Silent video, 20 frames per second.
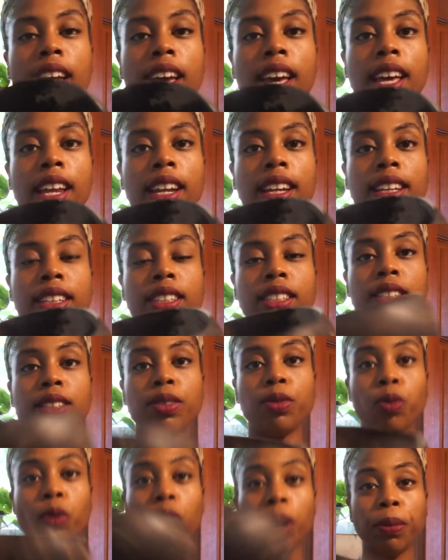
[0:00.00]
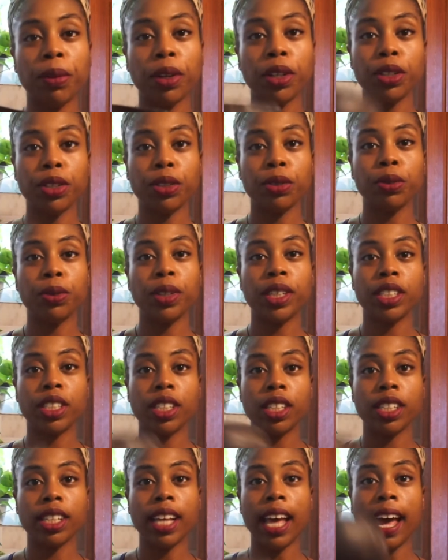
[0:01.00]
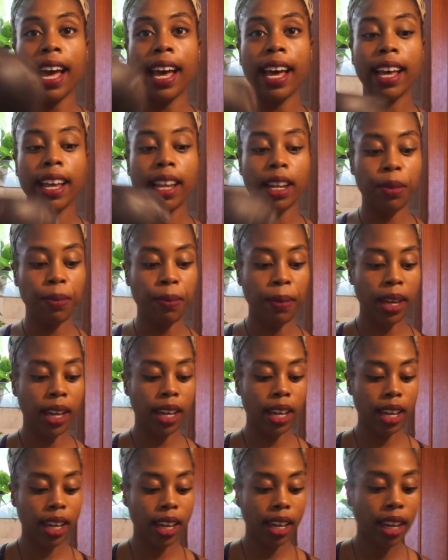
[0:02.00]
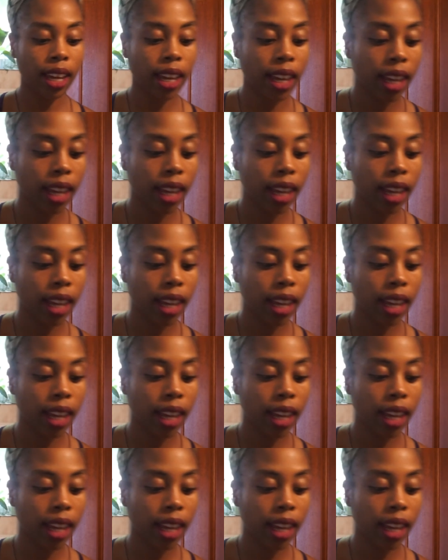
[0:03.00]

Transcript: And what I'm gonna do is just add my